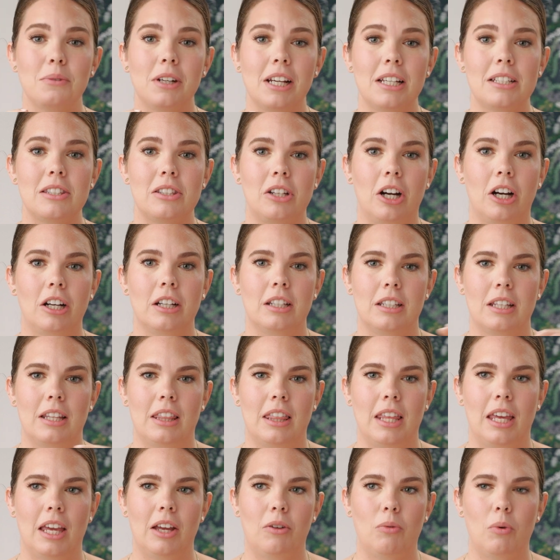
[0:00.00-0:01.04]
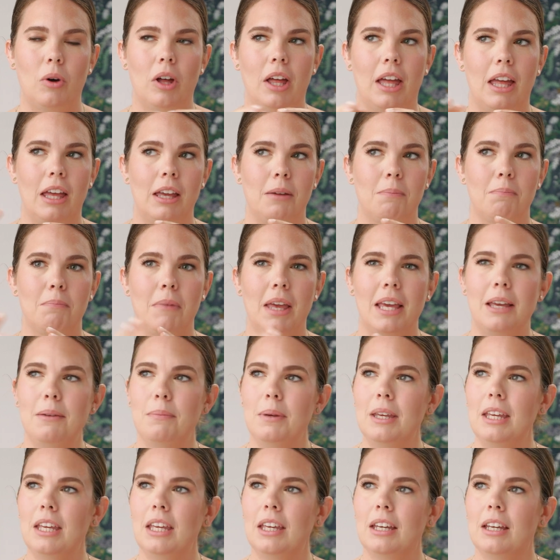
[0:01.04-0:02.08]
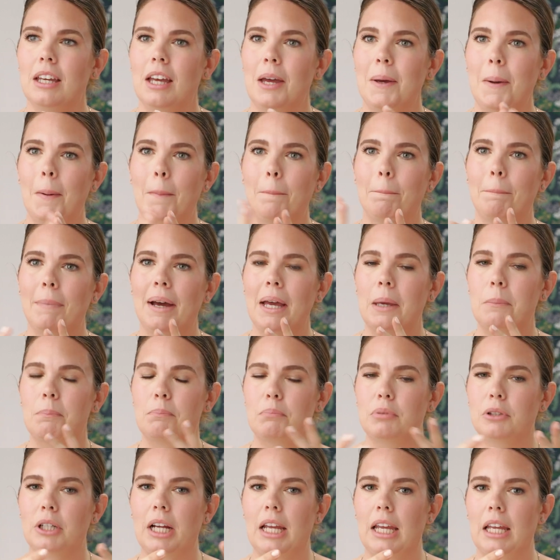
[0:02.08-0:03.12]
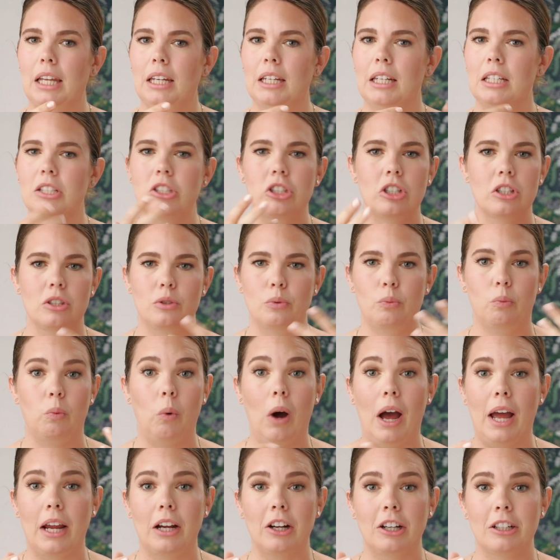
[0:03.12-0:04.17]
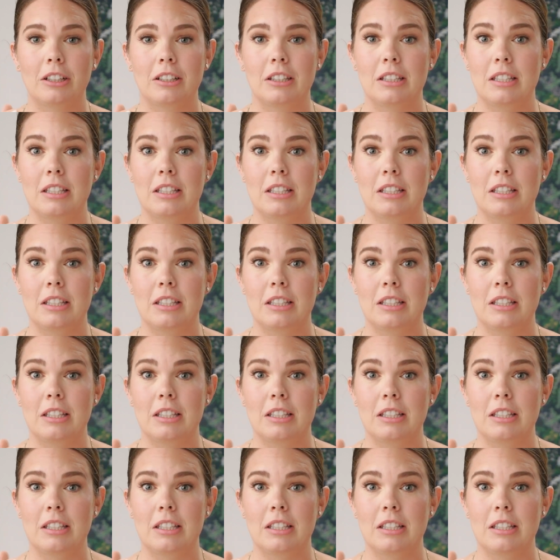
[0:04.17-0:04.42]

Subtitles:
when I started to think, well, hey, maybe my brain is just wired